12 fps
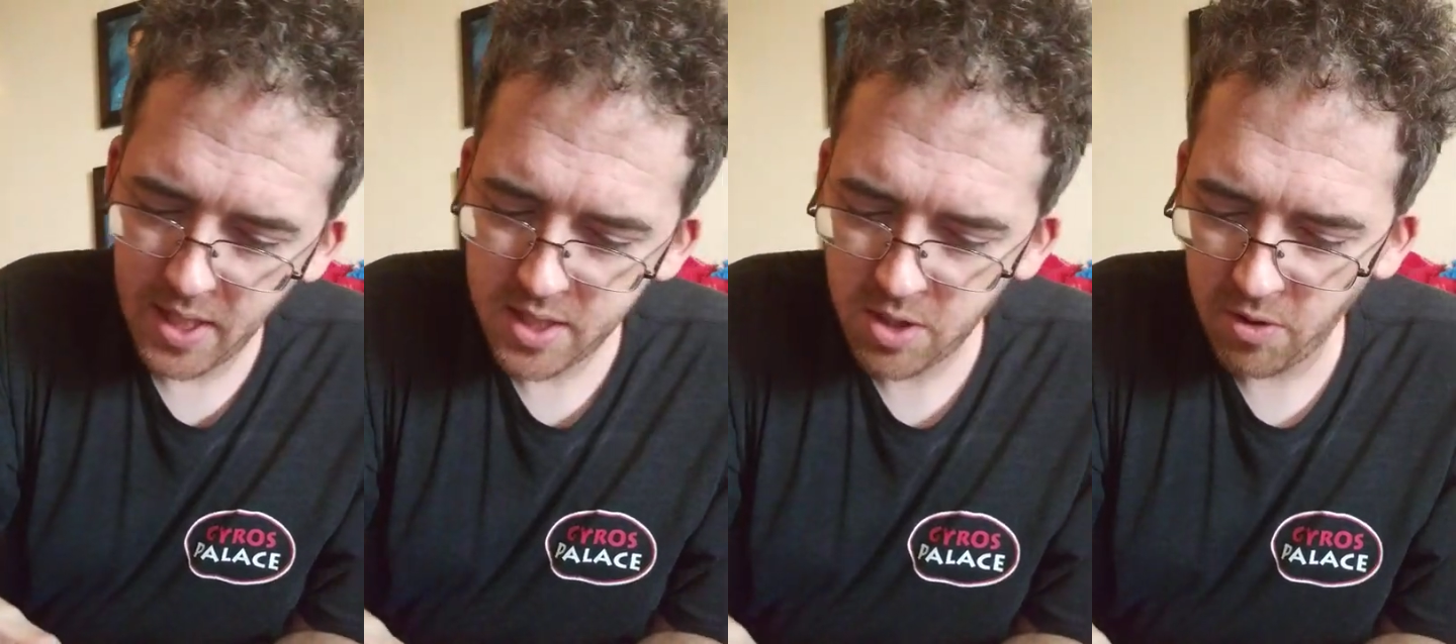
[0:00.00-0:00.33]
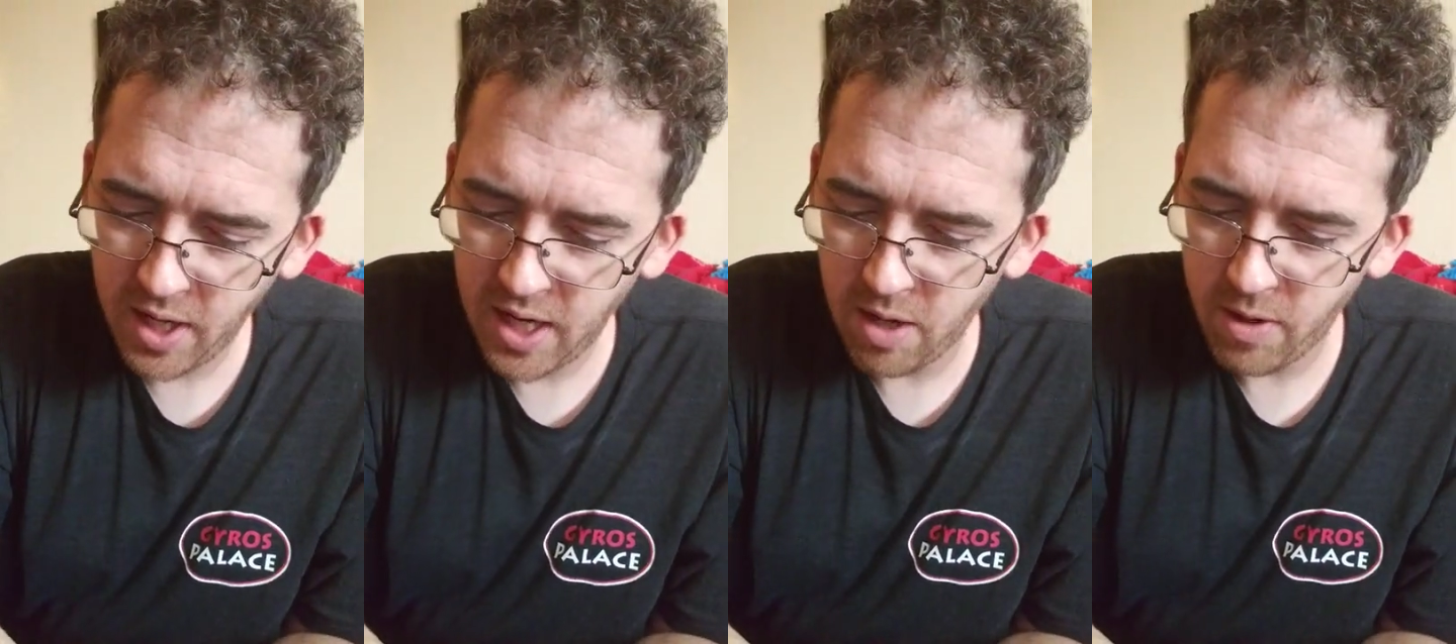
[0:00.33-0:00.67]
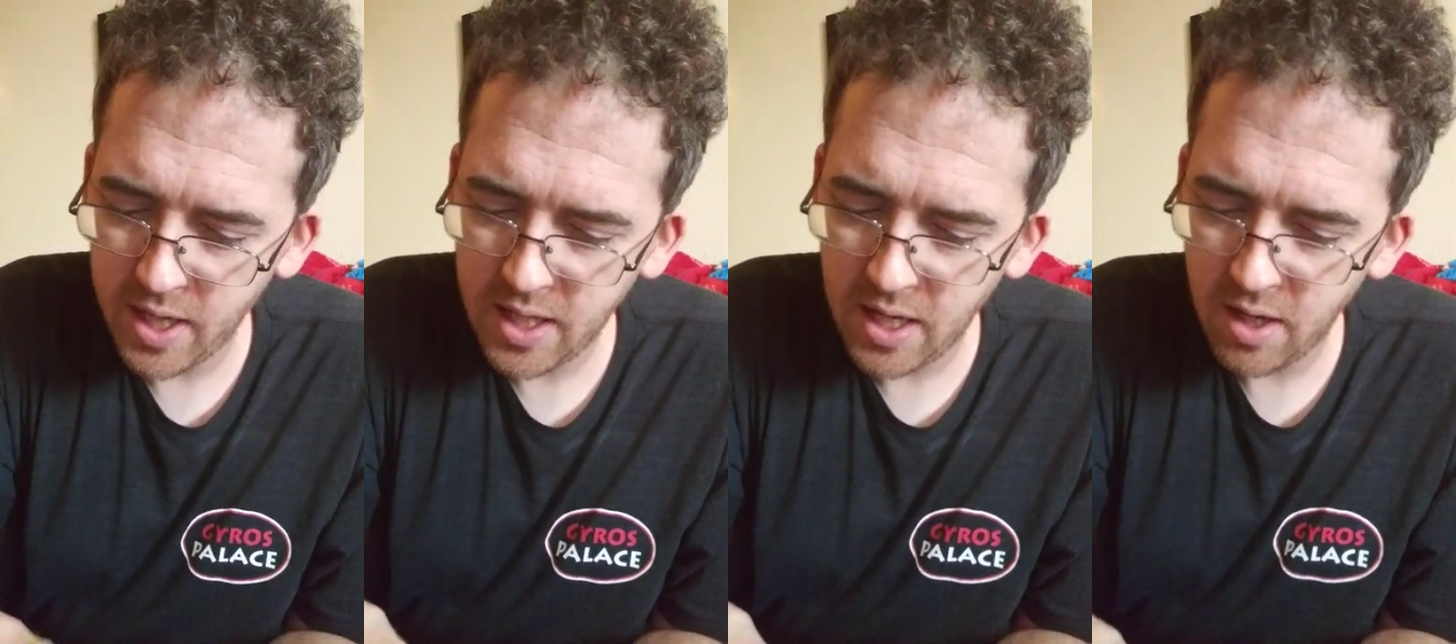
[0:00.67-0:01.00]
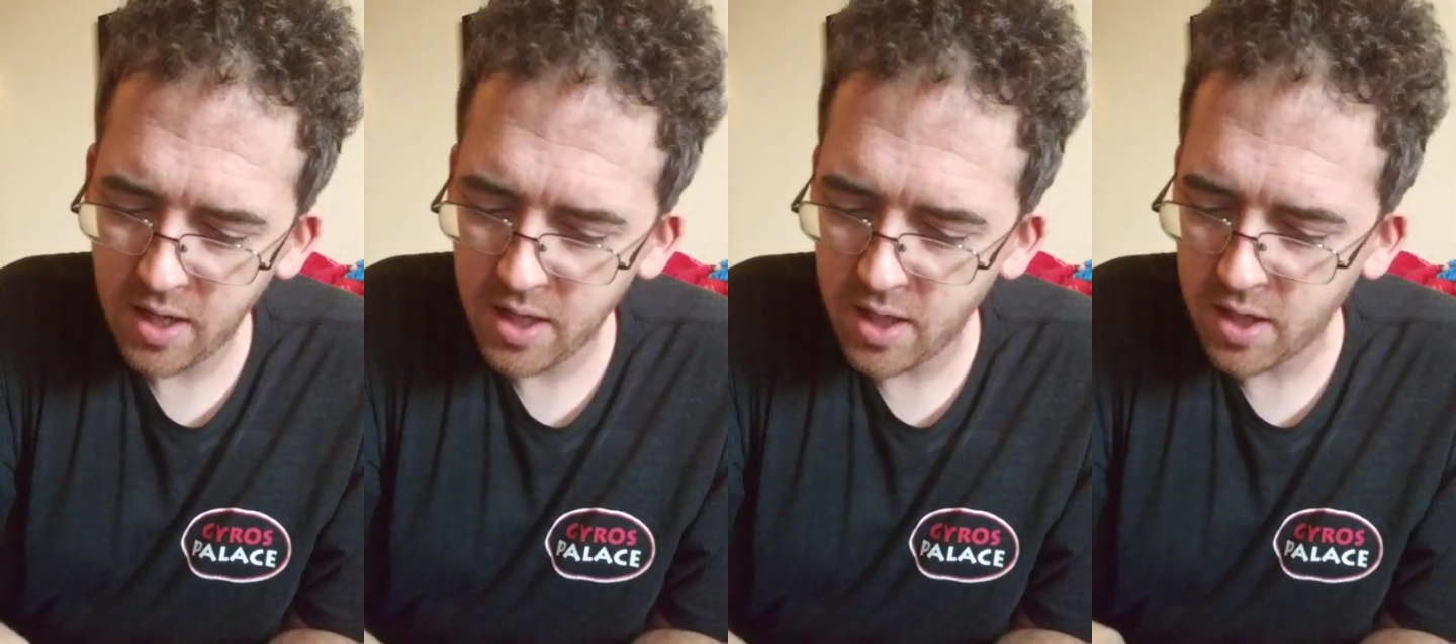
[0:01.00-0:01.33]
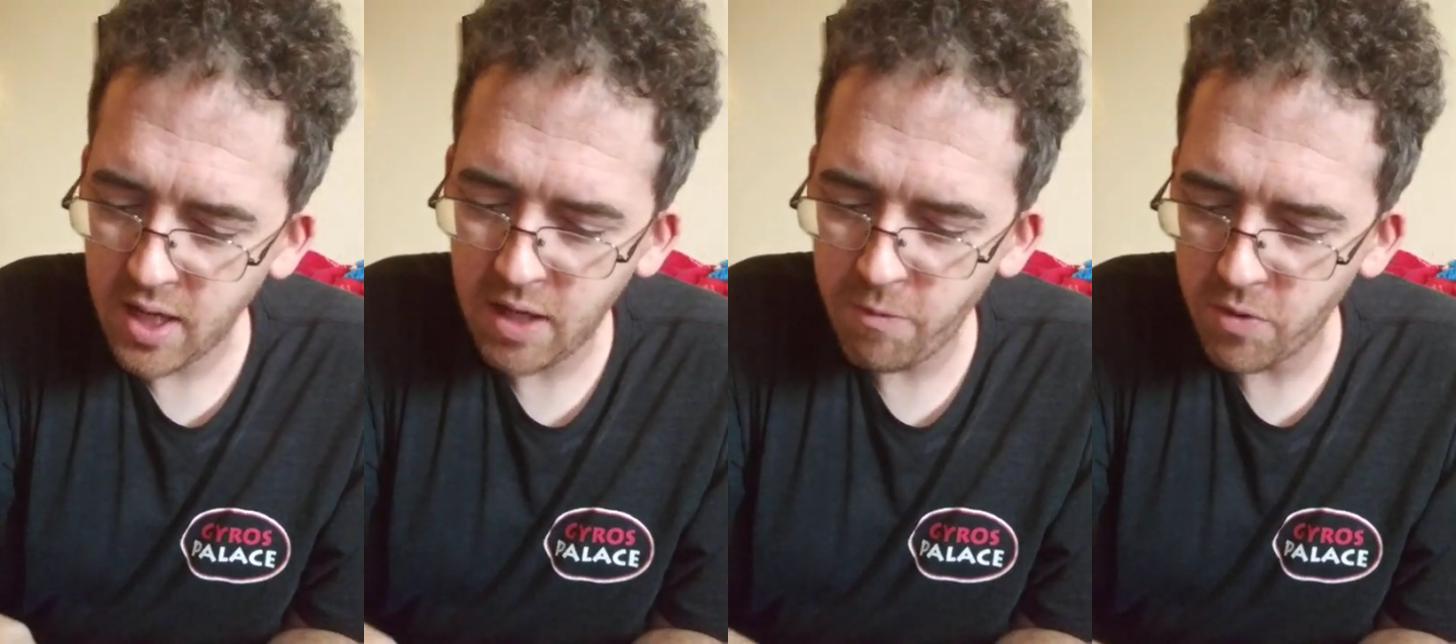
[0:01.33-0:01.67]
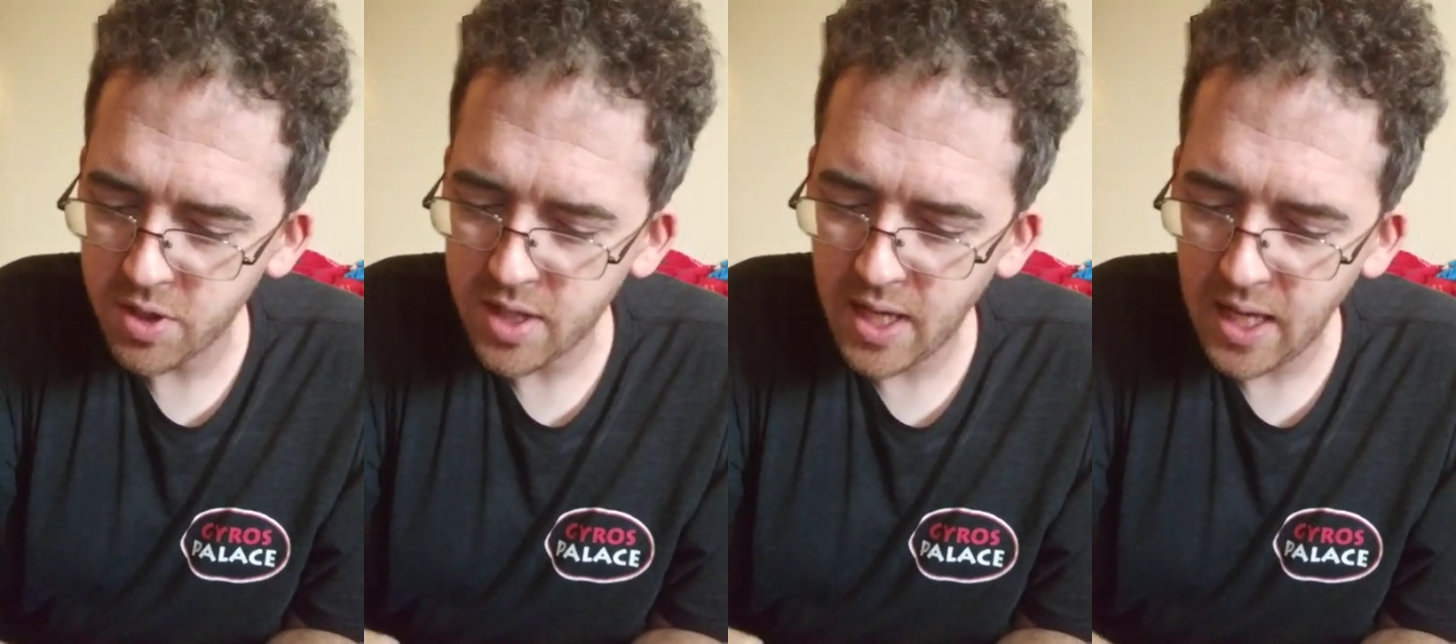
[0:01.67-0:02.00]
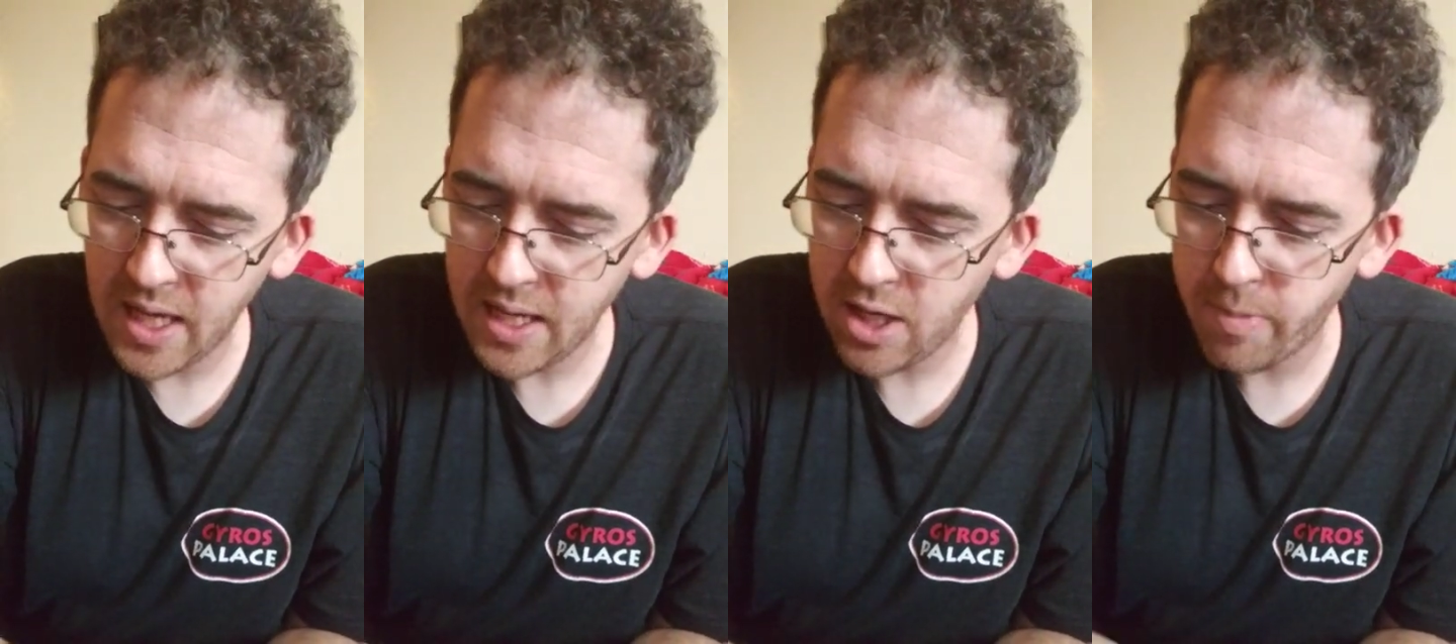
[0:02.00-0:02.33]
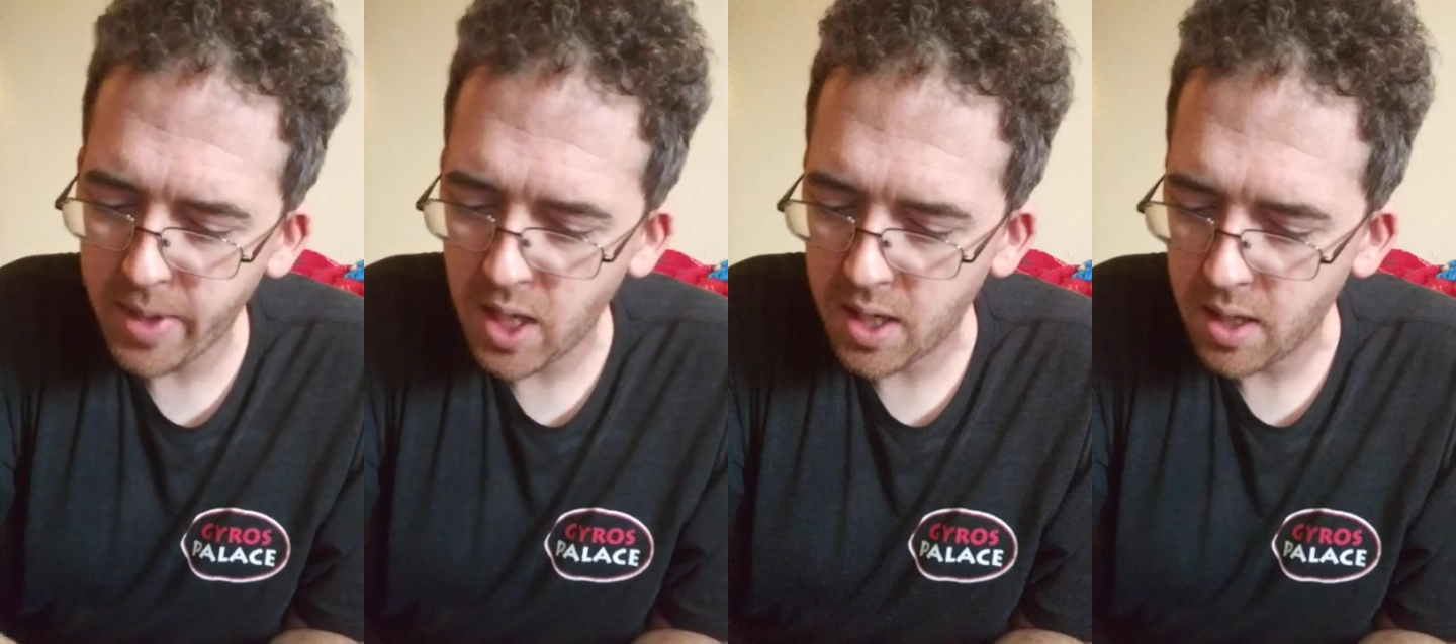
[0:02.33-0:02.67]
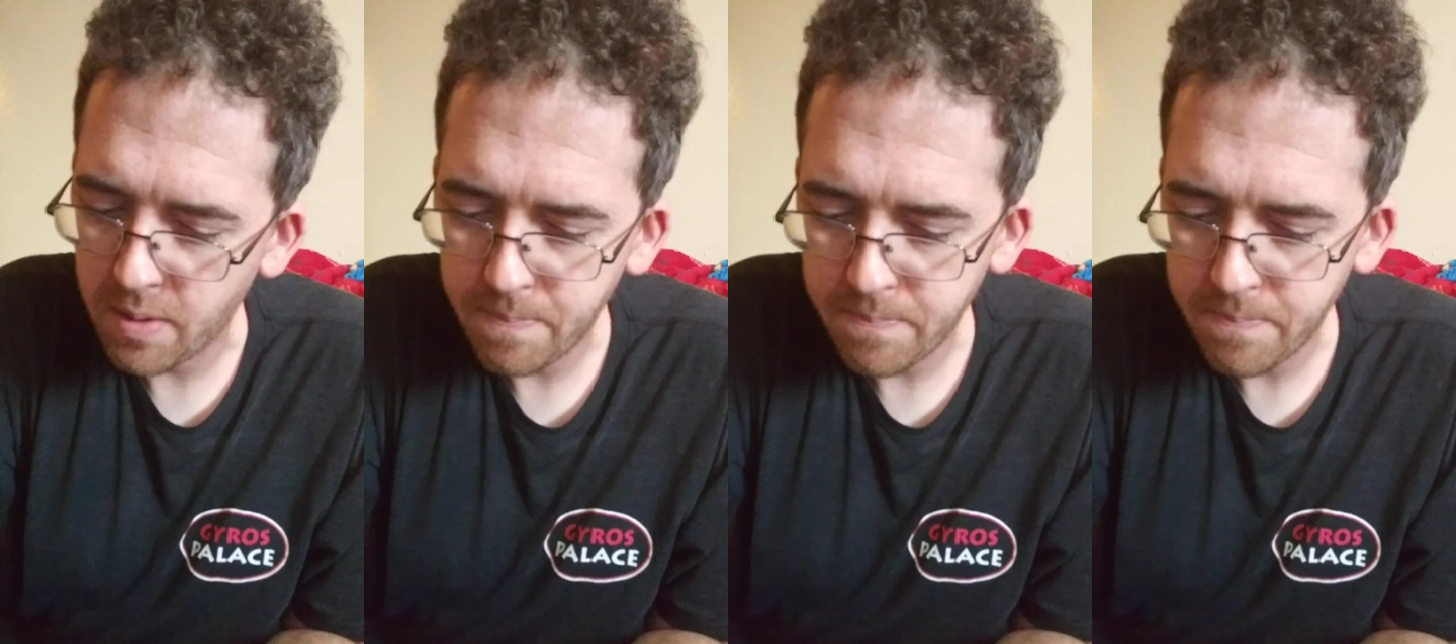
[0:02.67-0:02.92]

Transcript: that screen out right there, and your keef will stay in your bud.